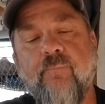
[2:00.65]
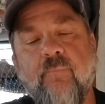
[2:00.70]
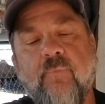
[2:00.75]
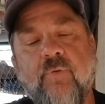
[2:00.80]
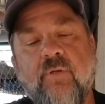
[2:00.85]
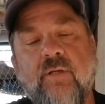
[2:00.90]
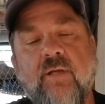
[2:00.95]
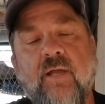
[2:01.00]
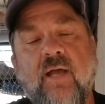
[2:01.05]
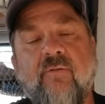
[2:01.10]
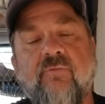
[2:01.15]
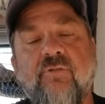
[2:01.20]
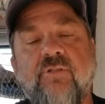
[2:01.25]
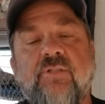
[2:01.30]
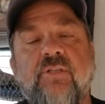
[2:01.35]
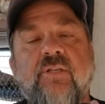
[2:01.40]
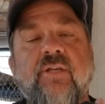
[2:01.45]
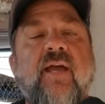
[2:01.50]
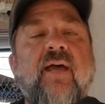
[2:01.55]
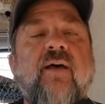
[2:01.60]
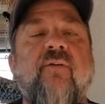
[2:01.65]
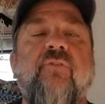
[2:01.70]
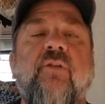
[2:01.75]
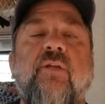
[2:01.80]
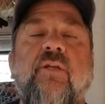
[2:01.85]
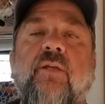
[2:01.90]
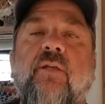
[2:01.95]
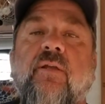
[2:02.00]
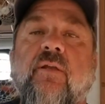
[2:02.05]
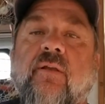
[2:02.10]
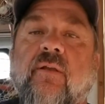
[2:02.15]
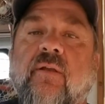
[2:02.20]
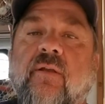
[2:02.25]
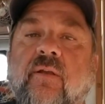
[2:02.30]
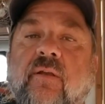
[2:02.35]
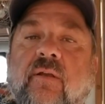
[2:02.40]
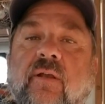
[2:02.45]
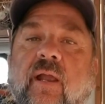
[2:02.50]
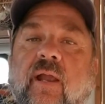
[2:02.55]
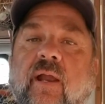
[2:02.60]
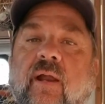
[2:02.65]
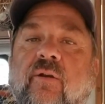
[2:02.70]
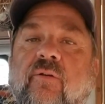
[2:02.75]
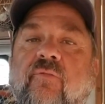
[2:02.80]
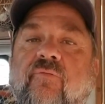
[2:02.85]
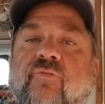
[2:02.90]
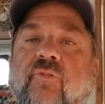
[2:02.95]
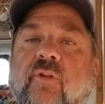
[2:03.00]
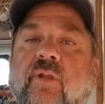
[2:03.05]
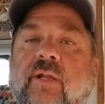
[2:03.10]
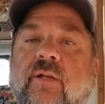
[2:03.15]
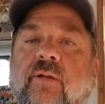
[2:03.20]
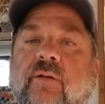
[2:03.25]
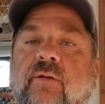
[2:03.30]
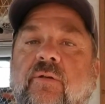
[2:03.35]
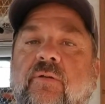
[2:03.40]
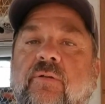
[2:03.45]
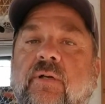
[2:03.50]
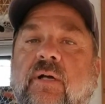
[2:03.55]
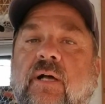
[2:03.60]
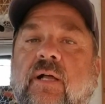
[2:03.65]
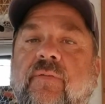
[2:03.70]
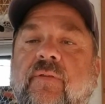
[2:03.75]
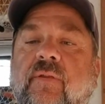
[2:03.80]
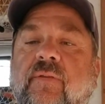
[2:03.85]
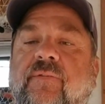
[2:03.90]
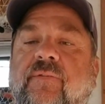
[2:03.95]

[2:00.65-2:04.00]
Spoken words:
We obviously have the air inflator on this